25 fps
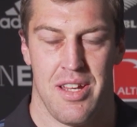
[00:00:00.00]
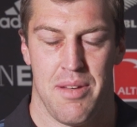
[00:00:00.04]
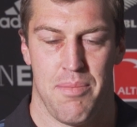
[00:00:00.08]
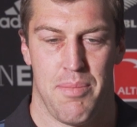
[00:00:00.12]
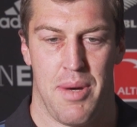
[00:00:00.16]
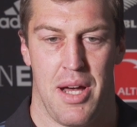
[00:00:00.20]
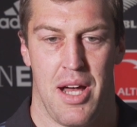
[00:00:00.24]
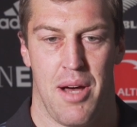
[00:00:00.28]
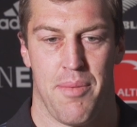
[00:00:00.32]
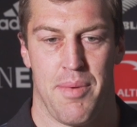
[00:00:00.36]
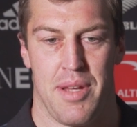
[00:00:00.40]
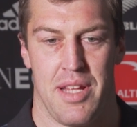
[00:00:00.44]

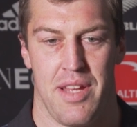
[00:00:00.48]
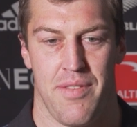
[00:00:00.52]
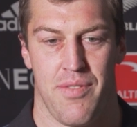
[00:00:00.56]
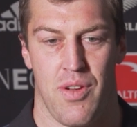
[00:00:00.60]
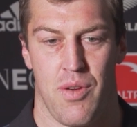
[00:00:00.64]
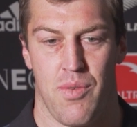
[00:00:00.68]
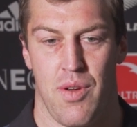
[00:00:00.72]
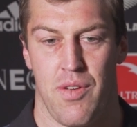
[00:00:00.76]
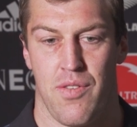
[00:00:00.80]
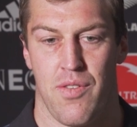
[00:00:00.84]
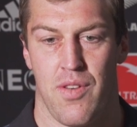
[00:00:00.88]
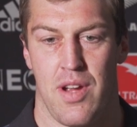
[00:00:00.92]
But I mean, every
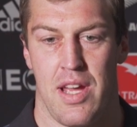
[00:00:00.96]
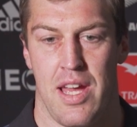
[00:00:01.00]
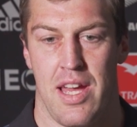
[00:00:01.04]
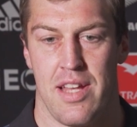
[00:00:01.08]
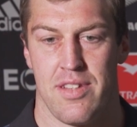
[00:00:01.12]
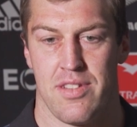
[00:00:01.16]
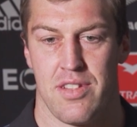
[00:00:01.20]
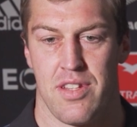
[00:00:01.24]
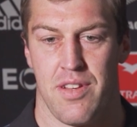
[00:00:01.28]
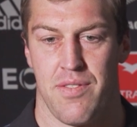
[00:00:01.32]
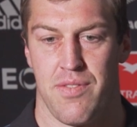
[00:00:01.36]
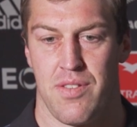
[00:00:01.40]
referee
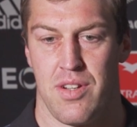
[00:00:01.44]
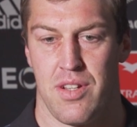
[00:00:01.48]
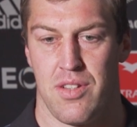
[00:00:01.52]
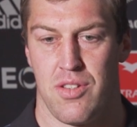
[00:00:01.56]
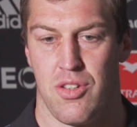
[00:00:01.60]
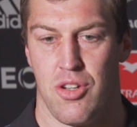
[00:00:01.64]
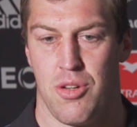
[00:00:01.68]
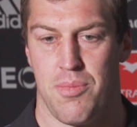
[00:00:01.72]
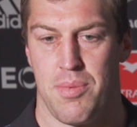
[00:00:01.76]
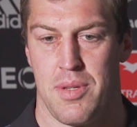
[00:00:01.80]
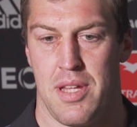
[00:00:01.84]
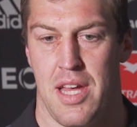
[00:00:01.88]
has a different
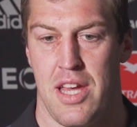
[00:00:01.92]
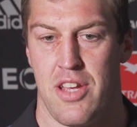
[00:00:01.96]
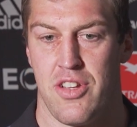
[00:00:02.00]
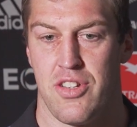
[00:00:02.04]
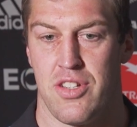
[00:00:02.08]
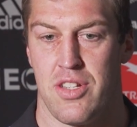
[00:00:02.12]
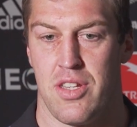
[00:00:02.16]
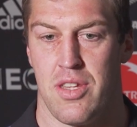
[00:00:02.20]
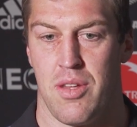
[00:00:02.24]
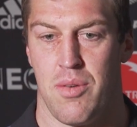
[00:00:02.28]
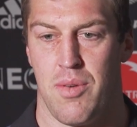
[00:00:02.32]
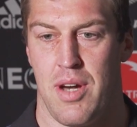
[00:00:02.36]

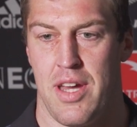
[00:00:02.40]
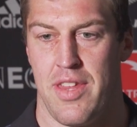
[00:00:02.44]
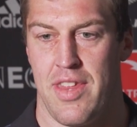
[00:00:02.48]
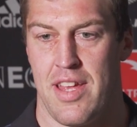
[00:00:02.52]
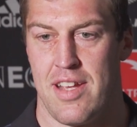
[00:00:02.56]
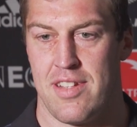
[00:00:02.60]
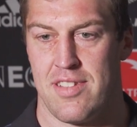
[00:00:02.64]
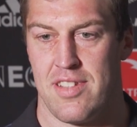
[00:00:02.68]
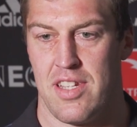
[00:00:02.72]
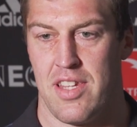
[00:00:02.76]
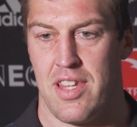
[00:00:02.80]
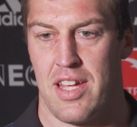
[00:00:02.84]
interpretation in the way
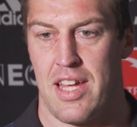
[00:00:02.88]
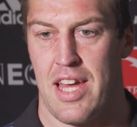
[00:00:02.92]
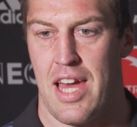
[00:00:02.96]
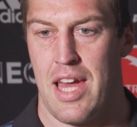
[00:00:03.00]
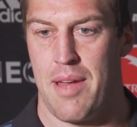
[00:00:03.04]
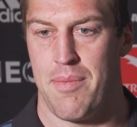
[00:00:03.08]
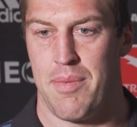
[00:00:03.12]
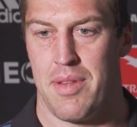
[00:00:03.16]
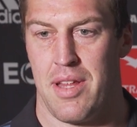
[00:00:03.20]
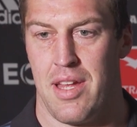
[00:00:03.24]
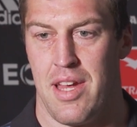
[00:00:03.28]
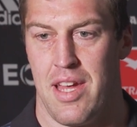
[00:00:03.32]
they see the
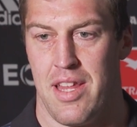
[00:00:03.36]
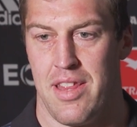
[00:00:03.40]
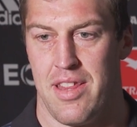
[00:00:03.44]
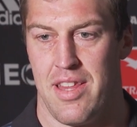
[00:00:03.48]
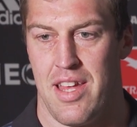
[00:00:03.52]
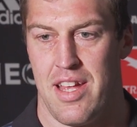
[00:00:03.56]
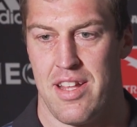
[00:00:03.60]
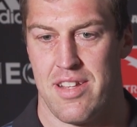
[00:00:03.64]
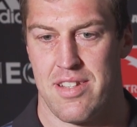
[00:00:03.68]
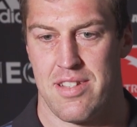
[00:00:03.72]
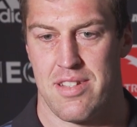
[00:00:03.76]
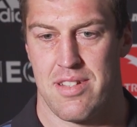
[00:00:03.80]
game, and
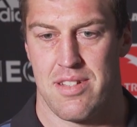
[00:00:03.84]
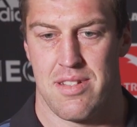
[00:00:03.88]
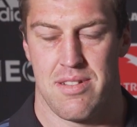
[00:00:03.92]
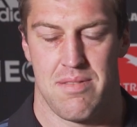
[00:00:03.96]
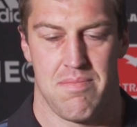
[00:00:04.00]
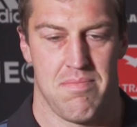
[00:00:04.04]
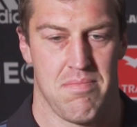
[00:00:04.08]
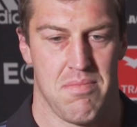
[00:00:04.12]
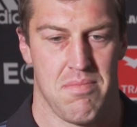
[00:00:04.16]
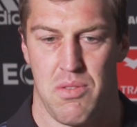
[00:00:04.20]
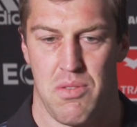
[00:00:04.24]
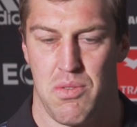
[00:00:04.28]
that's
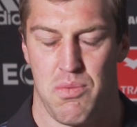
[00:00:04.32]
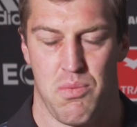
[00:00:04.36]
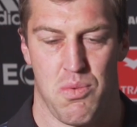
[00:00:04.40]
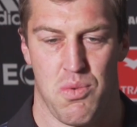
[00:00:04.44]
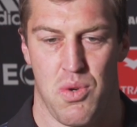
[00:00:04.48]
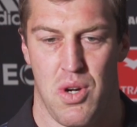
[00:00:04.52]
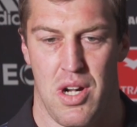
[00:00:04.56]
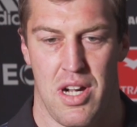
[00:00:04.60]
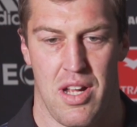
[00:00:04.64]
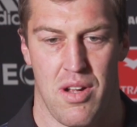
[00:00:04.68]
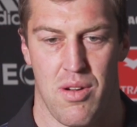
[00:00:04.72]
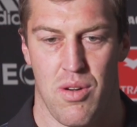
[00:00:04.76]

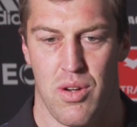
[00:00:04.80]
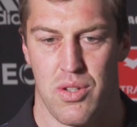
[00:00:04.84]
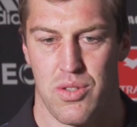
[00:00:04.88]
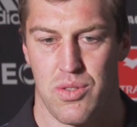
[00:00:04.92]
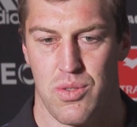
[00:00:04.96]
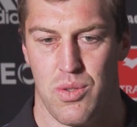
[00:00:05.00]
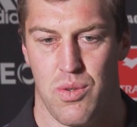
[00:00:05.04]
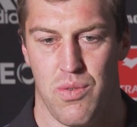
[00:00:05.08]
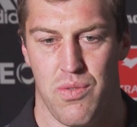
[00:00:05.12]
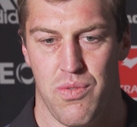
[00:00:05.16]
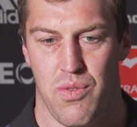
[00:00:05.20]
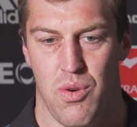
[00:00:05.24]
right across
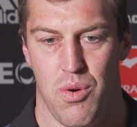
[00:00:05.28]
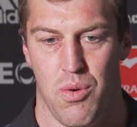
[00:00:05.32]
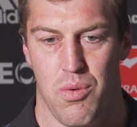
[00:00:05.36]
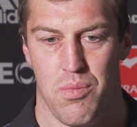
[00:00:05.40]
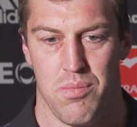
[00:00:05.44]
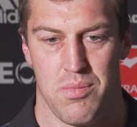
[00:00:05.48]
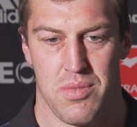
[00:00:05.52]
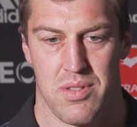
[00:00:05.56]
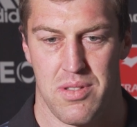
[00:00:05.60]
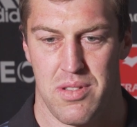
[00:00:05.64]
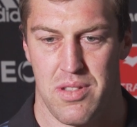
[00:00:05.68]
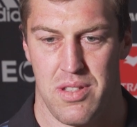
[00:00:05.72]
all
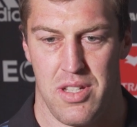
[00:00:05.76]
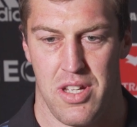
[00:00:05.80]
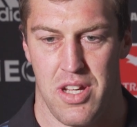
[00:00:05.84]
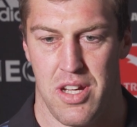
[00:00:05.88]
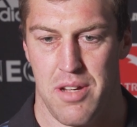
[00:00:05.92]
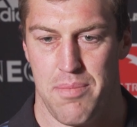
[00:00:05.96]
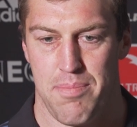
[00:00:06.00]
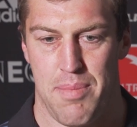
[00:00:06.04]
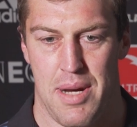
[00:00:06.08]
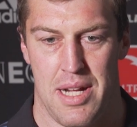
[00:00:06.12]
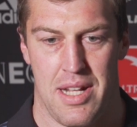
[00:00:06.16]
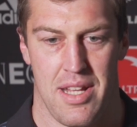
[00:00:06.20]
forms.
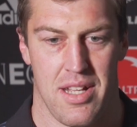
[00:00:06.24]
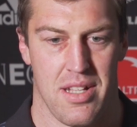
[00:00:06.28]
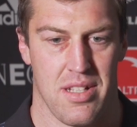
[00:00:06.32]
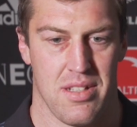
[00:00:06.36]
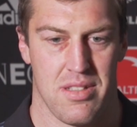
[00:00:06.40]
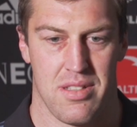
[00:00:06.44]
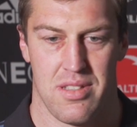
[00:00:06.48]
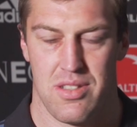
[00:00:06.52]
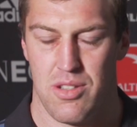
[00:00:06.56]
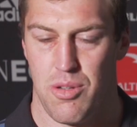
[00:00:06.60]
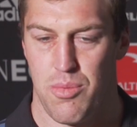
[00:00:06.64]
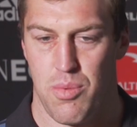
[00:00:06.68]
Bunnings,
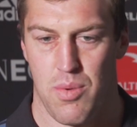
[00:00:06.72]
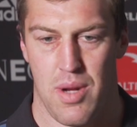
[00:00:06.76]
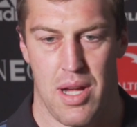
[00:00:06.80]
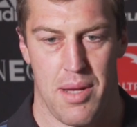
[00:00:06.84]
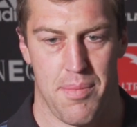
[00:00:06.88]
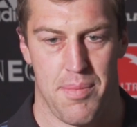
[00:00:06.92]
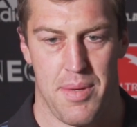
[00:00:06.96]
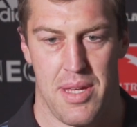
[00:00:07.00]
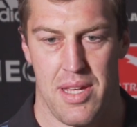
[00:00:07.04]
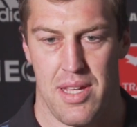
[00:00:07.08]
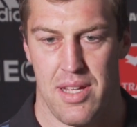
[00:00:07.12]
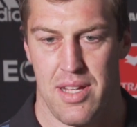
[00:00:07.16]
Super
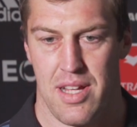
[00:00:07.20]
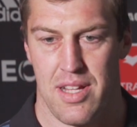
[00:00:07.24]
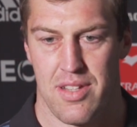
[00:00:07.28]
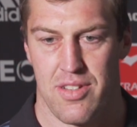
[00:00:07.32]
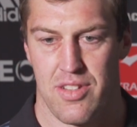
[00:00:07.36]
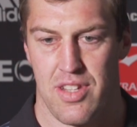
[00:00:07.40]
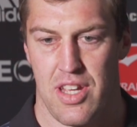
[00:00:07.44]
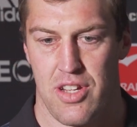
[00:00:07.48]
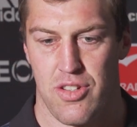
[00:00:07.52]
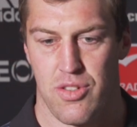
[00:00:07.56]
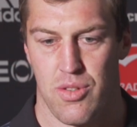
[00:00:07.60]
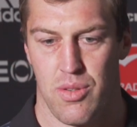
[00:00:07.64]
Rugby,
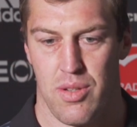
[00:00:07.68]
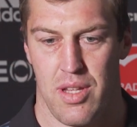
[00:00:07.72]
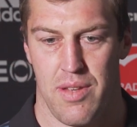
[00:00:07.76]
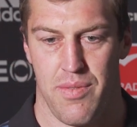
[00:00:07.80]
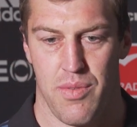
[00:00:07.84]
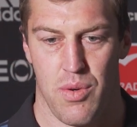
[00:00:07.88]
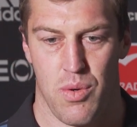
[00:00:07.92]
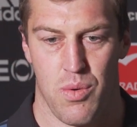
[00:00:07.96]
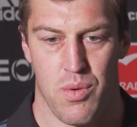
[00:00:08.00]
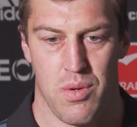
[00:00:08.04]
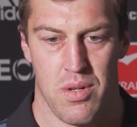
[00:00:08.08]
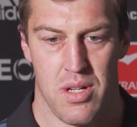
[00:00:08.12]
international
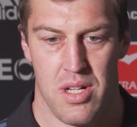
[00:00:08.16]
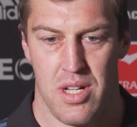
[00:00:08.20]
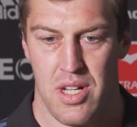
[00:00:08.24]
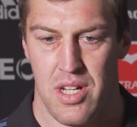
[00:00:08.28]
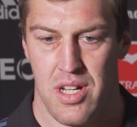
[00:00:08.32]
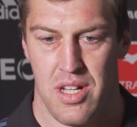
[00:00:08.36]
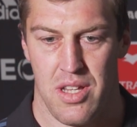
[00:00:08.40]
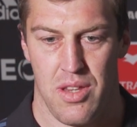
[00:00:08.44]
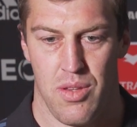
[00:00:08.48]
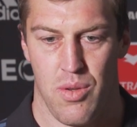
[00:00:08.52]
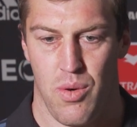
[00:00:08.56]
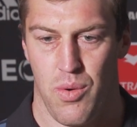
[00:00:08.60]
level,
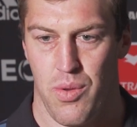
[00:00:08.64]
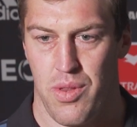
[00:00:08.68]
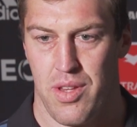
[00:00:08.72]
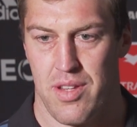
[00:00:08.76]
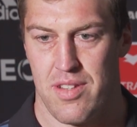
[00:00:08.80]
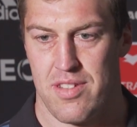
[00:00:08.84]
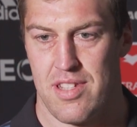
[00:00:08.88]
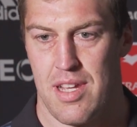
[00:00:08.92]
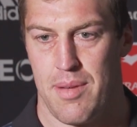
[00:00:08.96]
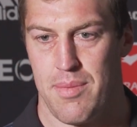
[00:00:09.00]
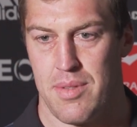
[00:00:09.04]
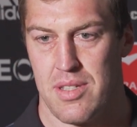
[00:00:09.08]

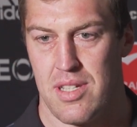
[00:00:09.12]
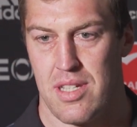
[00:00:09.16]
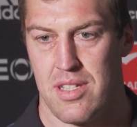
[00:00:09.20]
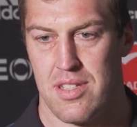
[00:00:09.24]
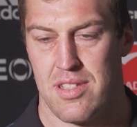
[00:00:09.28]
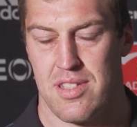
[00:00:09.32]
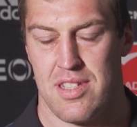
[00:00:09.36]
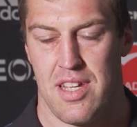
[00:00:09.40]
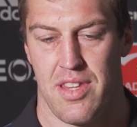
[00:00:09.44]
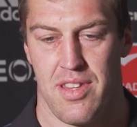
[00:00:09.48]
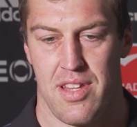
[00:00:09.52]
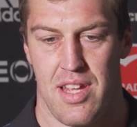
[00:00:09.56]
Northern,
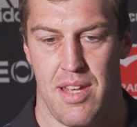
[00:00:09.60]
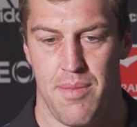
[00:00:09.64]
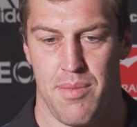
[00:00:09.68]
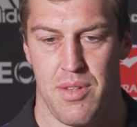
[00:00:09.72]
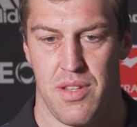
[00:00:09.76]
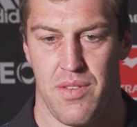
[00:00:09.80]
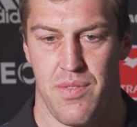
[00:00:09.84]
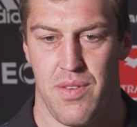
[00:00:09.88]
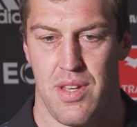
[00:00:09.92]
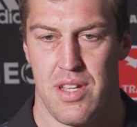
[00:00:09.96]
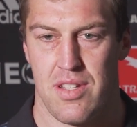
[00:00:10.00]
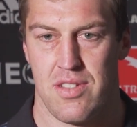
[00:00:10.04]
Southern
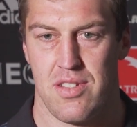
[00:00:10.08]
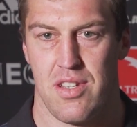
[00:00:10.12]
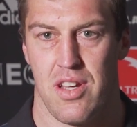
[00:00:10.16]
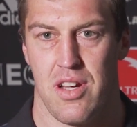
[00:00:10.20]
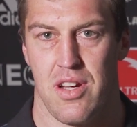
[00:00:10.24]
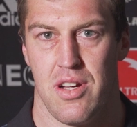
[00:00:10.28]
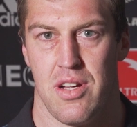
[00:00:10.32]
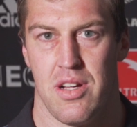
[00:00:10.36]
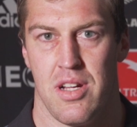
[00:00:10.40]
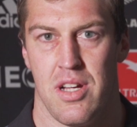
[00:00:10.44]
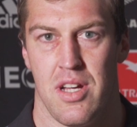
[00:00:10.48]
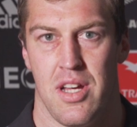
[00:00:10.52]
Hemisphere.
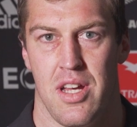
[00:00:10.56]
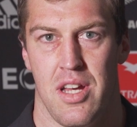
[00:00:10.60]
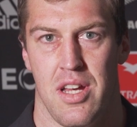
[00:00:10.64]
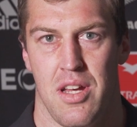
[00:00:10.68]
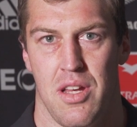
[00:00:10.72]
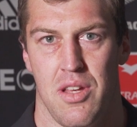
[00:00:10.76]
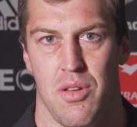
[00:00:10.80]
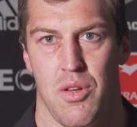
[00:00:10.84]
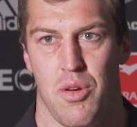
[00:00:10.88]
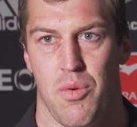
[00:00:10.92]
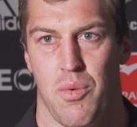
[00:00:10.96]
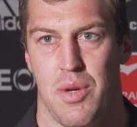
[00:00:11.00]
So
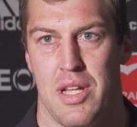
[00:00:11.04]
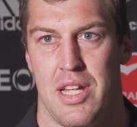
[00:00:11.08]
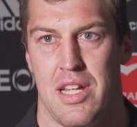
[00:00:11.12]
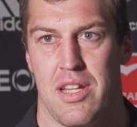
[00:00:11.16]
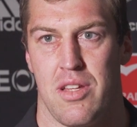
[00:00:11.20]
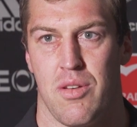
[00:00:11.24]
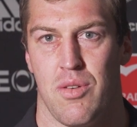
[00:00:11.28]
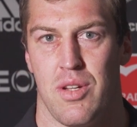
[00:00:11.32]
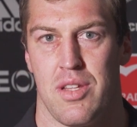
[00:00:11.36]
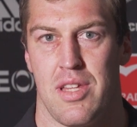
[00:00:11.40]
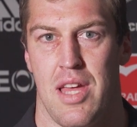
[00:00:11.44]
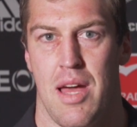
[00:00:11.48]
we need
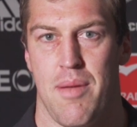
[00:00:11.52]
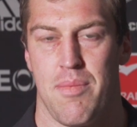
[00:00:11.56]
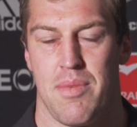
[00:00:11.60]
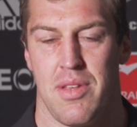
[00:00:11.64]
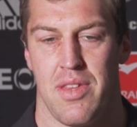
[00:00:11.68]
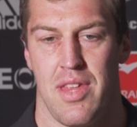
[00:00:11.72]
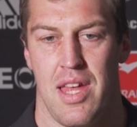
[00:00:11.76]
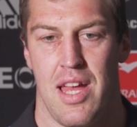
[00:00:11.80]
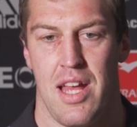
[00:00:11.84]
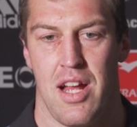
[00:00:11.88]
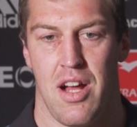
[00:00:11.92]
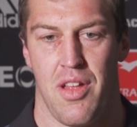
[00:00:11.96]
to adapt to
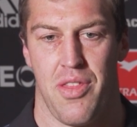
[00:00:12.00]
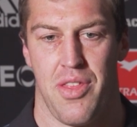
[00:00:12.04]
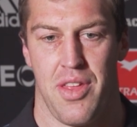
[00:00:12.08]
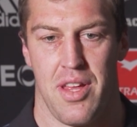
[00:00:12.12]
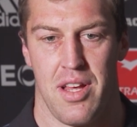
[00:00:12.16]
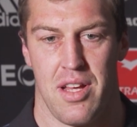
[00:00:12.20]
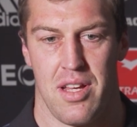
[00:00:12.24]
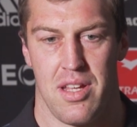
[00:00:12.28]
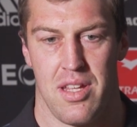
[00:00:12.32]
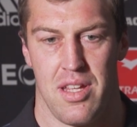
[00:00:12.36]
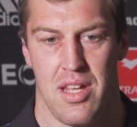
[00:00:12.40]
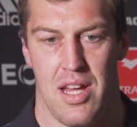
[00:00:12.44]
that. I
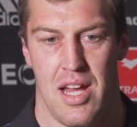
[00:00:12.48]
think.